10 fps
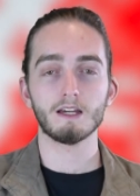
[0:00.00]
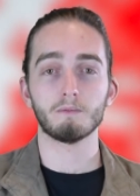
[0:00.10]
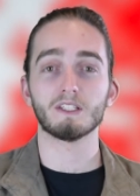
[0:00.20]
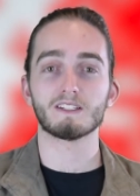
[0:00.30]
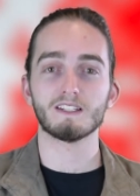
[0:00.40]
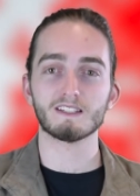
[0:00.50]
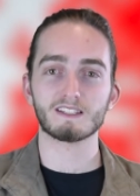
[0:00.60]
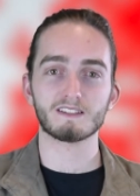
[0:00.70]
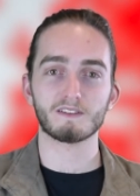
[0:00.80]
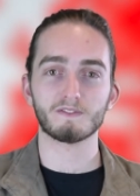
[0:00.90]
but the
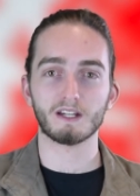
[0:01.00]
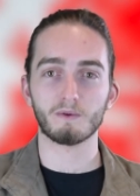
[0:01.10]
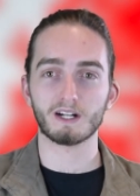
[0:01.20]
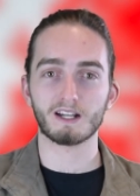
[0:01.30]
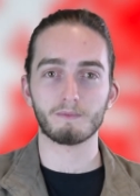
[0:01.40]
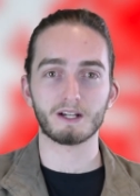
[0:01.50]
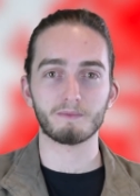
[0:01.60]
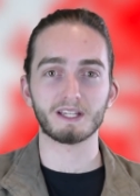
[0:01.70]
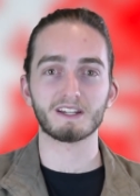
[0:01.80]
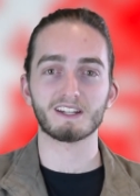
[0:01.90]
citizens of Taiwan are
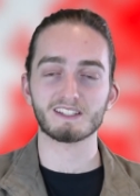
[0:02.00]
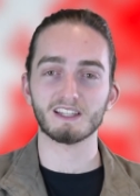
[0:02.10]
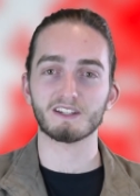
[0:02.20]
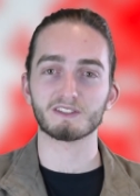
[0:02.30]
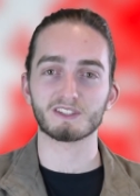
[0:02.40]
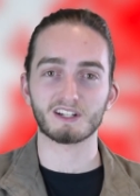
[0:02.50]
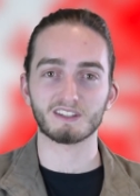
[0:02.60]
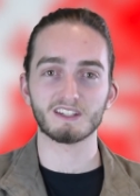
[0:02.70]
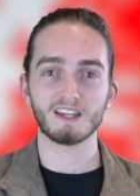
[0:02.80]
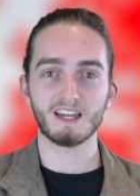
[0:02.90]
becoming increasingly
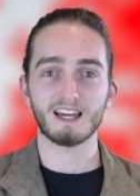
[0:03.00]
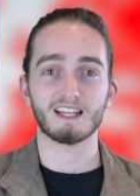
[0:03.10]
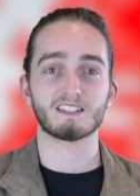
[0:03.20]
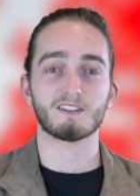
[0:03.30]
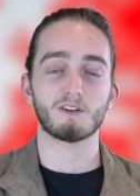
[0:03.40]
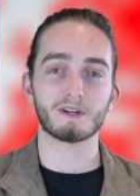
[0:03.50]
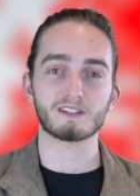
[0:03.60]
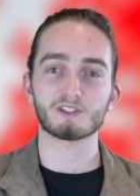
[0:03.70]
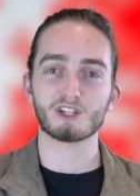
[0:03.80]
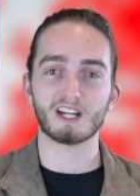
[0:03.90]
concerned, as
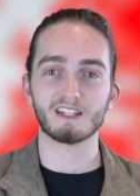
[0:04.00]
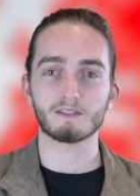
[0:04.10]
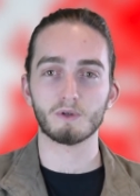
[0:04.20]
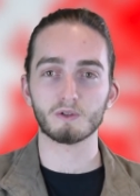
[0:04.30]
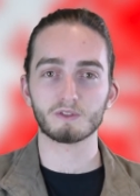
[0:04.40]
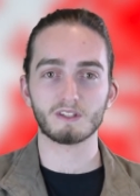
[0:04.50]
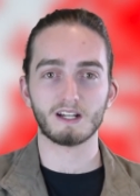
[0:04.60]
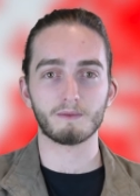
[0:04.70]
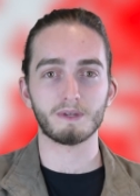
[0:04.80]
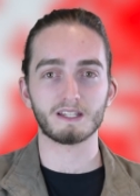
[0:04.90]
commercial Chinese boats
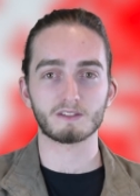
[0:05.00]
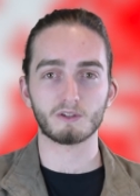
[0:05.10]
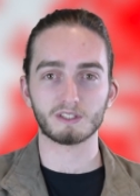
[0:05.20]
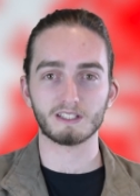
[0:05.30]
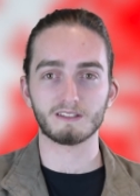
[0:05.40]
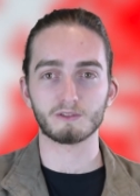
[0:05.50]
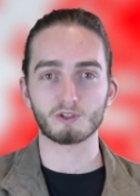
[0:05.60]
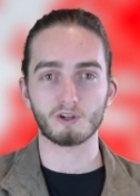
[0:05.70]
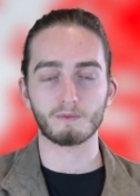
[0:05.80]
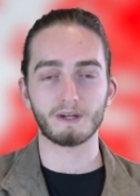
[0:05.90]
are being escorted to
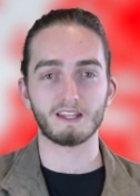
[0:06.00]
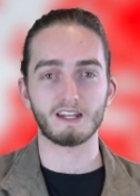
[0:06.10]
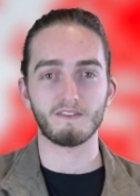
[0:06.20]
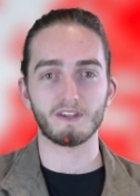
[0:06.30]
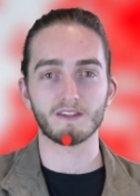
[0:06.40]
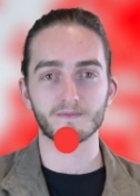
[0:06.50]
shore by the Navy.